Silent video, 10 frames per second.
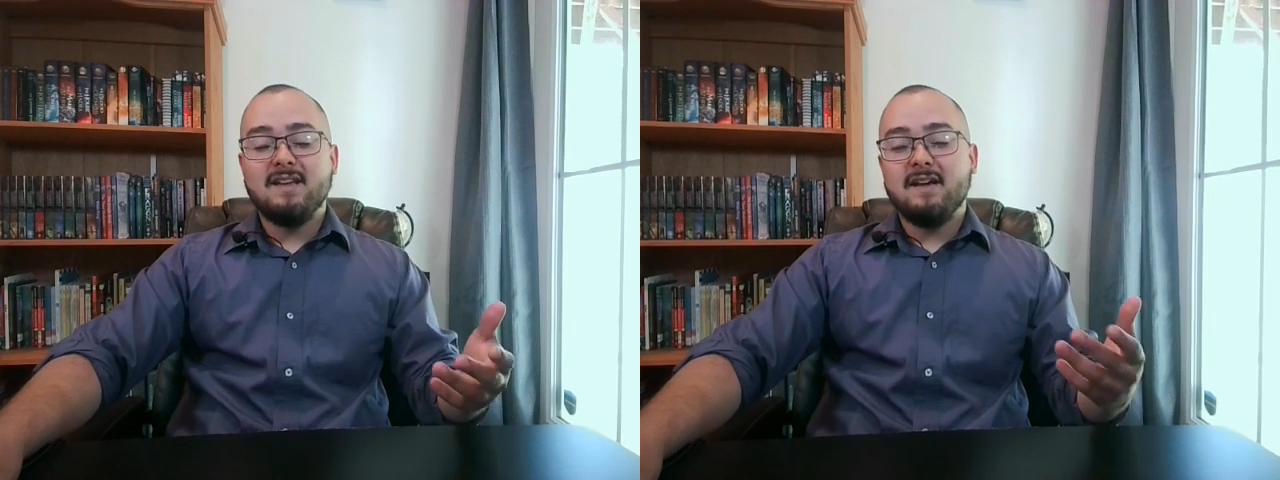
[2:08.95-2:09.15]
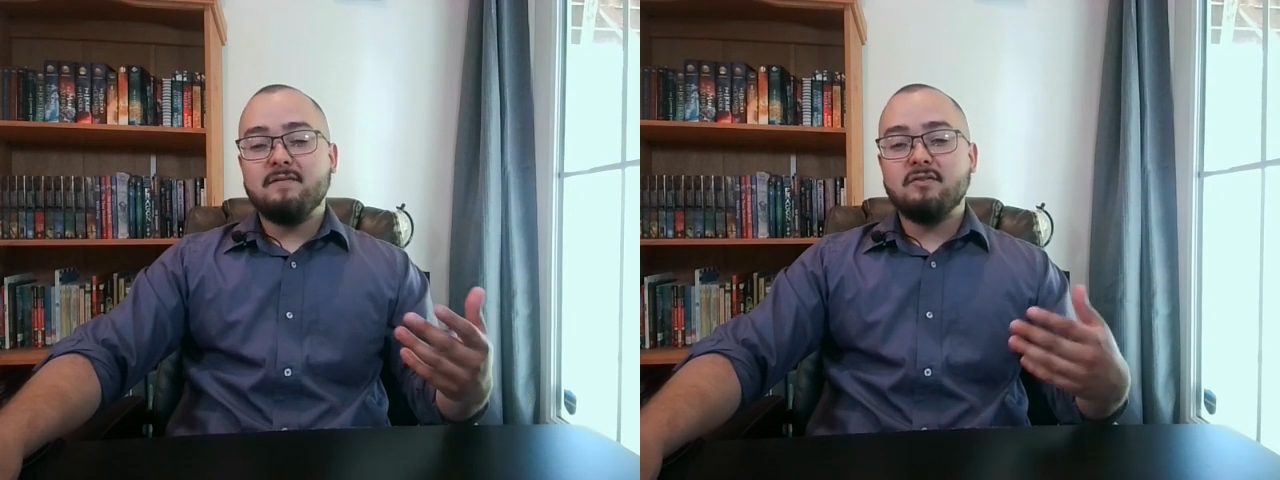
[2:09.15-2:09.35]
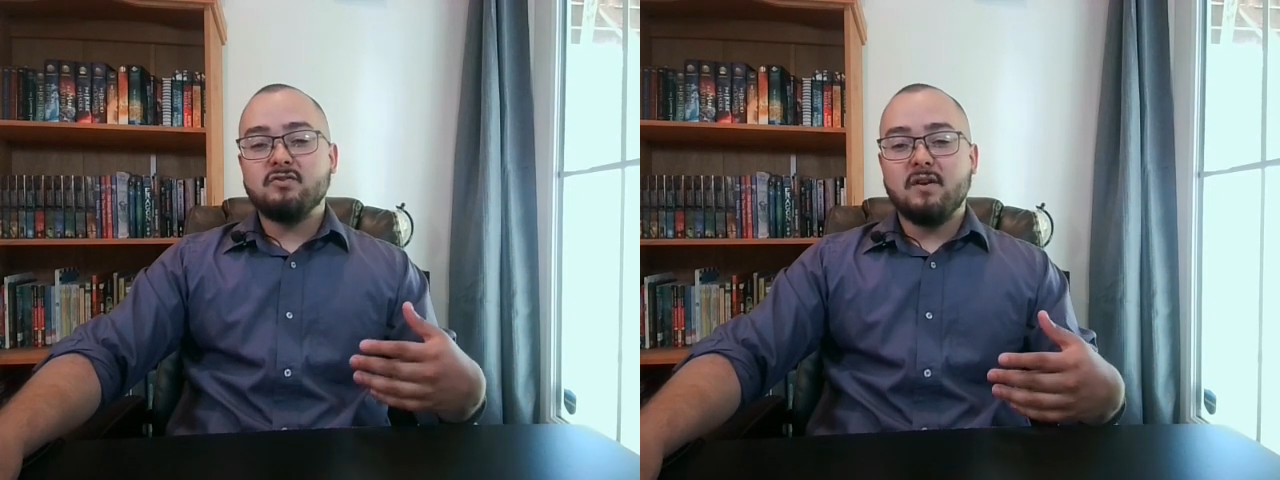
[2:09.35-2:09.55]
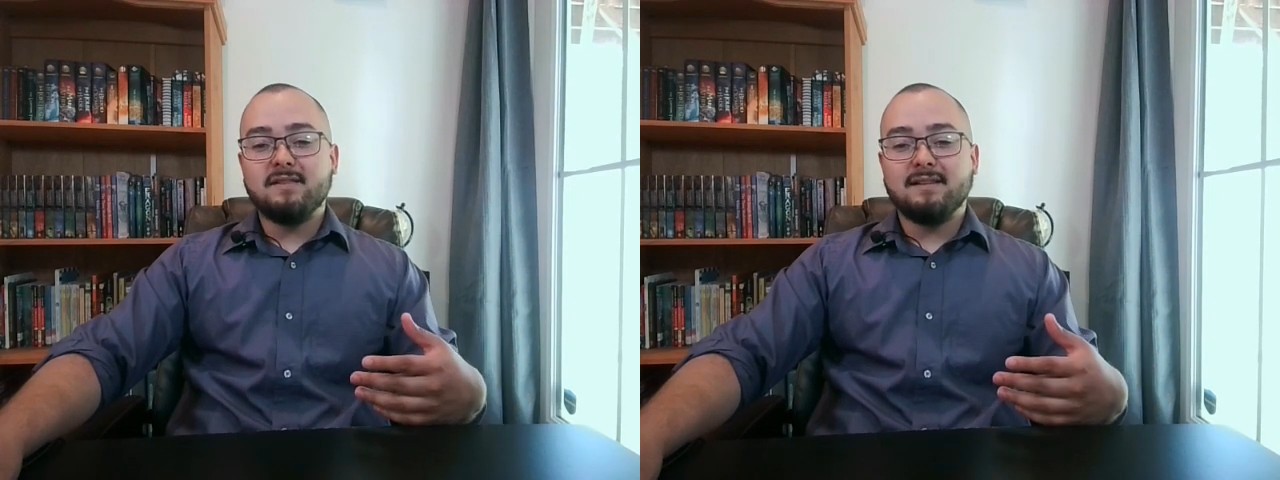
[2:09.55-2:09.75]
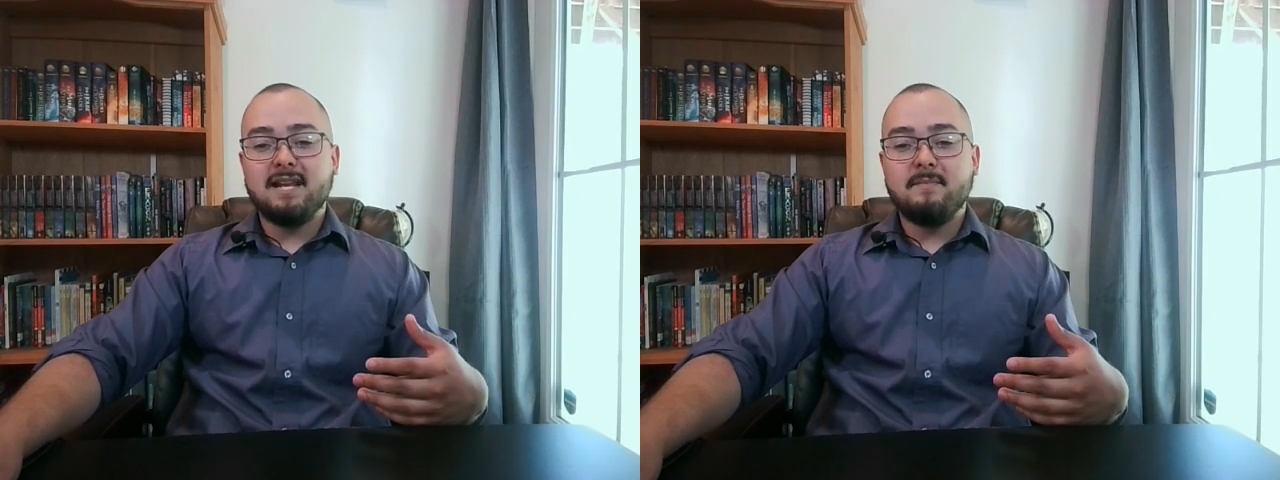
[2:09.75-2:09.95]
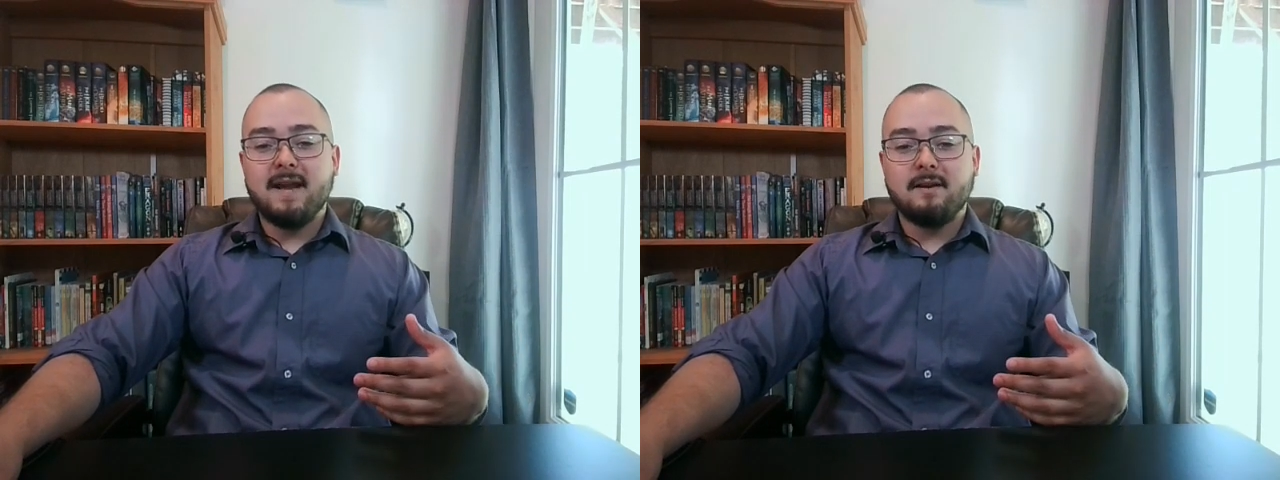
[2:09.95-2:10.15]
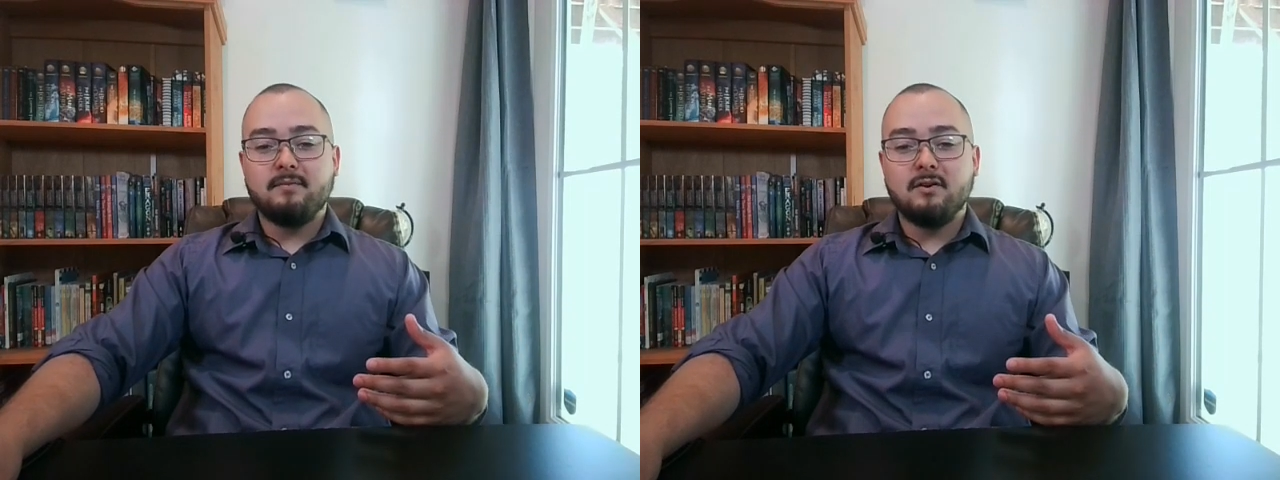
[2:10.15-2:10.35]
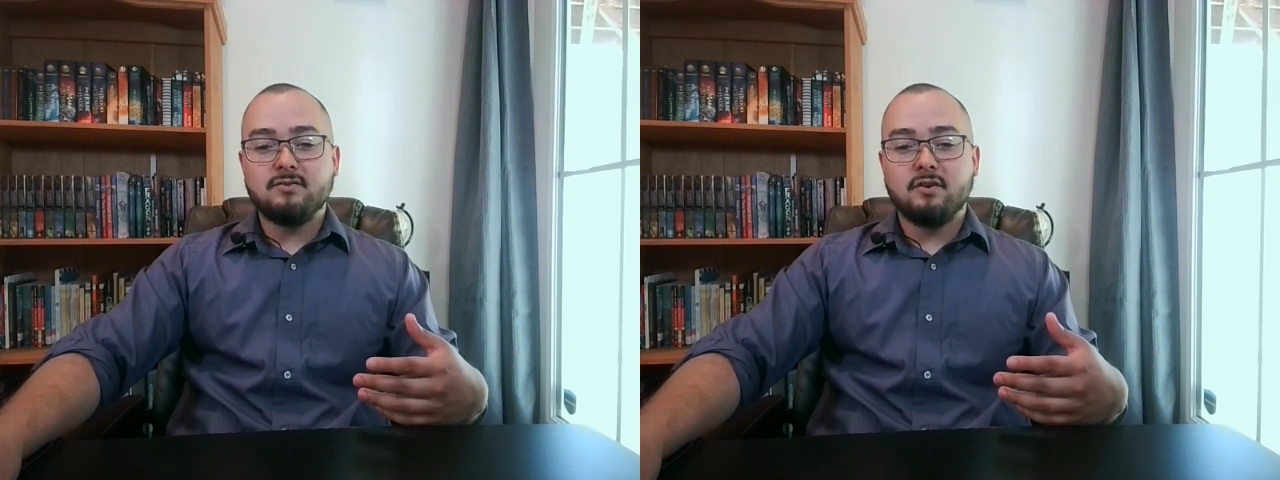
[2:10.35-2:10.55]
If you enjoyed the laid-back
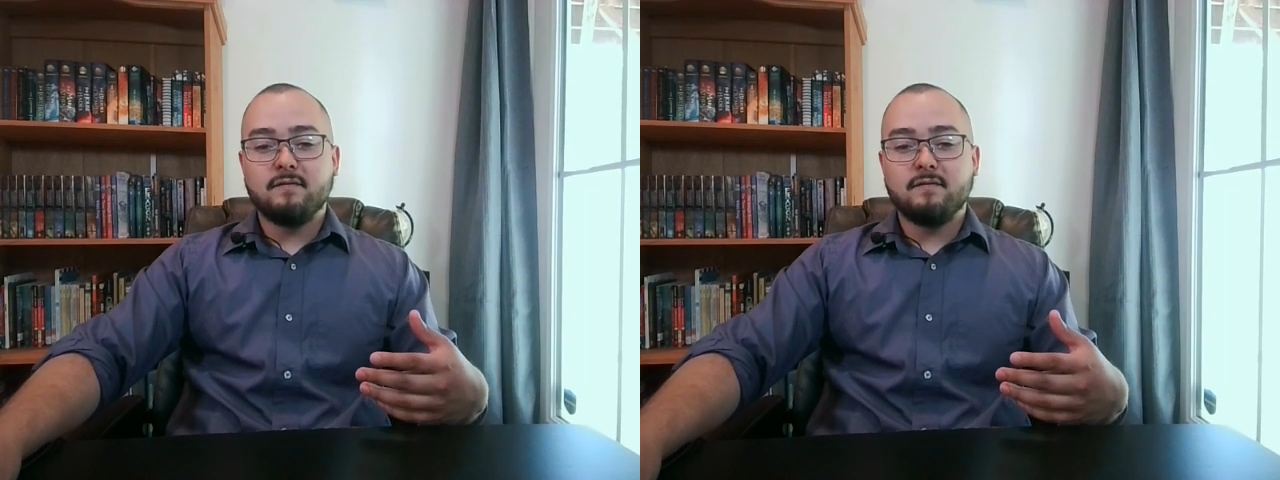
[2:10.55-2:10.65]
approach or